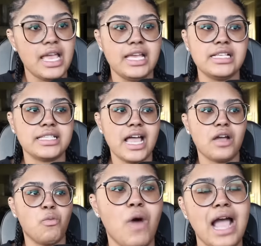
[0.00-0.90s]
And he's like,
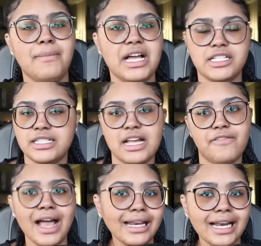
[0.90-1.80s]
why am I just now
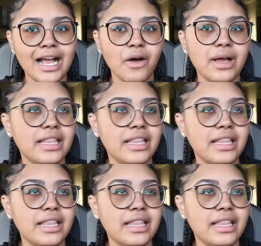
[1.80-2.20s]
finding out?